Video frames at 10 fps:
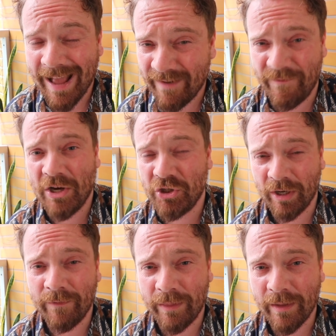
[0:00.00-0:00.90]
Adventure
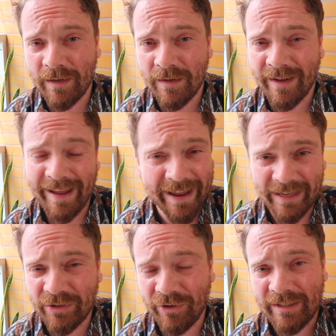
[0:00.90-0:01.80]
Everything. It
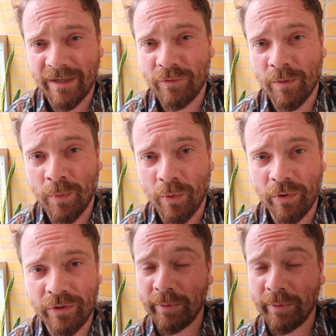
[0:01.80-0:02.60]
is great to have you on board.